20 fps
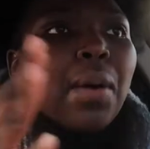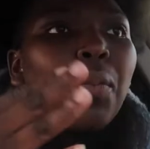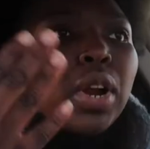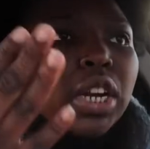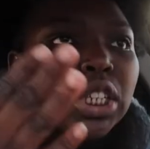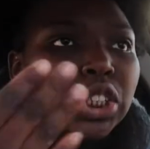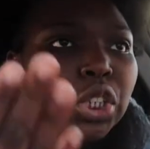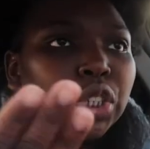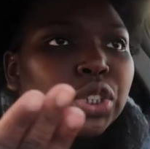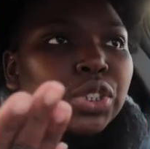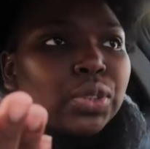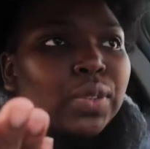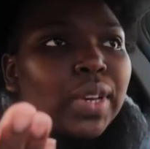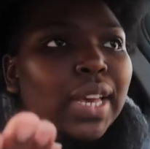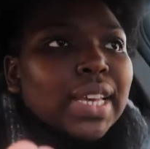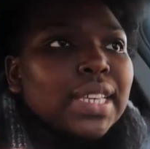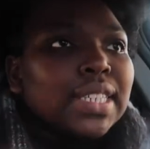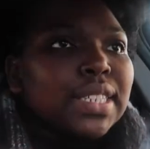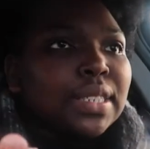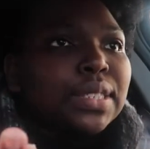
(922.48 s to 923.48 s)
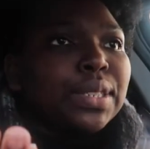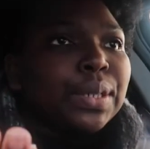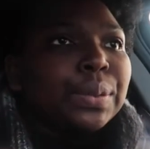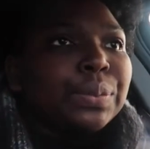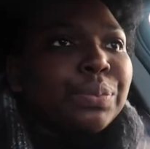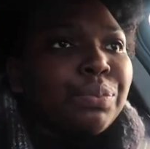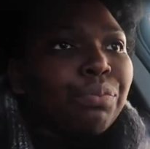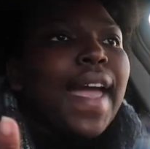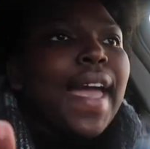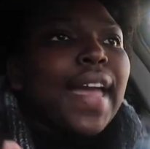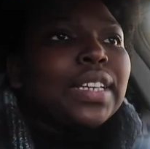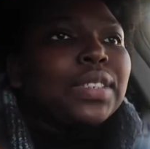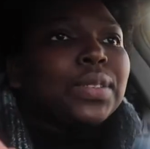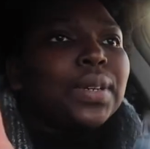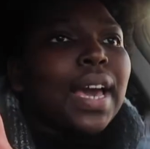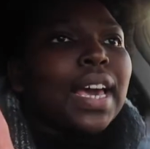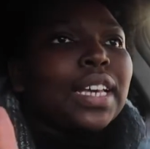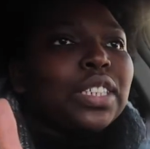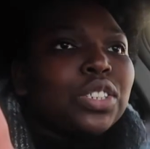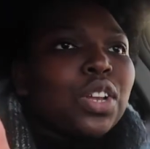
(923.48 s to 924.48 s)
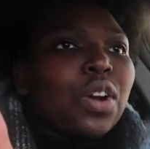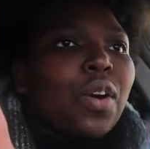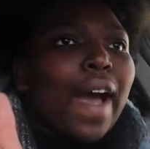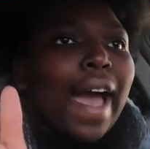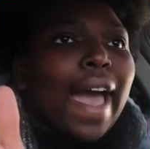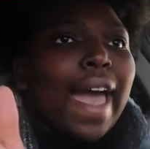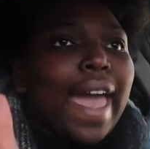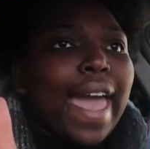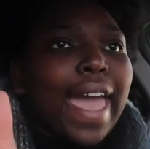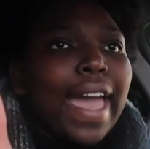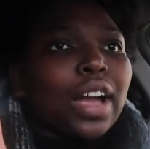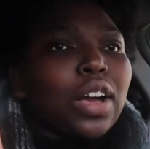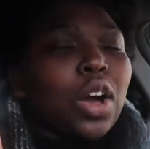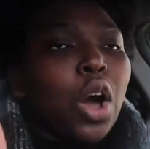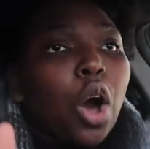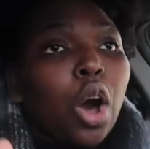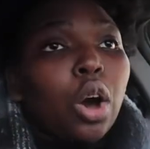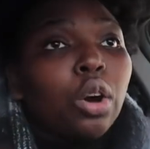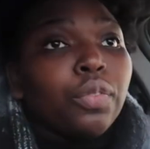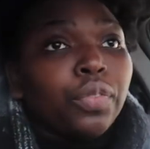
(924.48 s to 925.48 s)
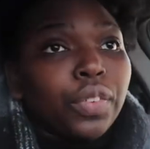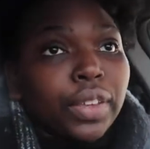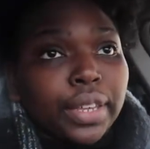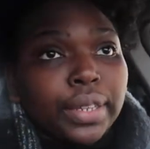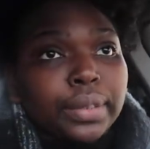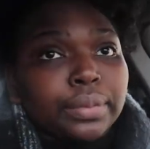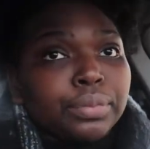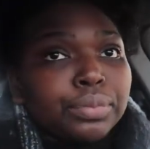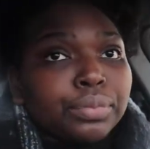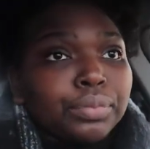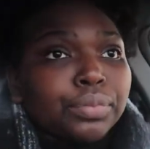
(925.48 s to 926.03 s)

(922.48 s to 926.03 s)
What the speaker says: I want to talk to you guys. So, as you guys know, I had COVID.